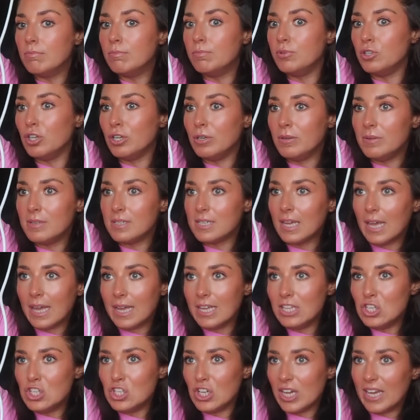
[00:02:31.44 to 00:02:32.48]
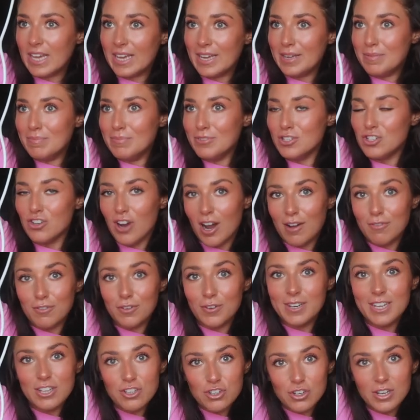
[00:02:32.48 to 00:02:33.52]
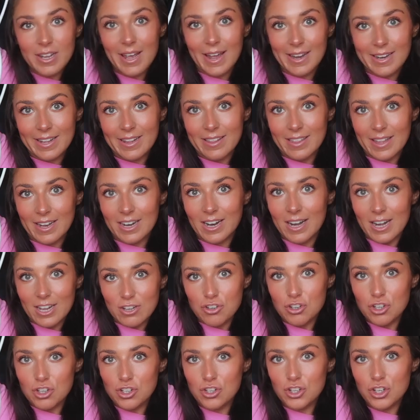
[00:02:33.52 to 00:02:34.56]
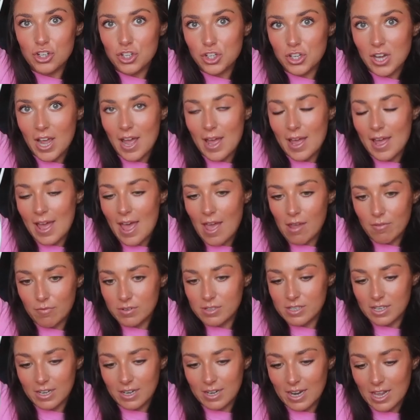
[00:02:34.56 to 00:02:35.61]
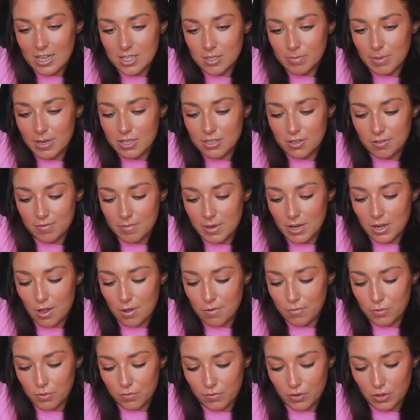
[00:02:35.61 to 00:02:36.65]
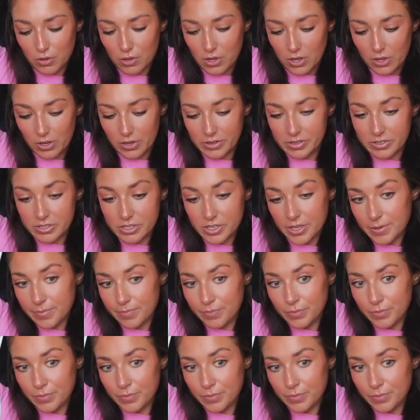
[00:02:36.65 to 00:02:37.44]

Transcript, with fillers: beauty, gym, travel, literally anything. I literally just share every single aspect of my life with you guys.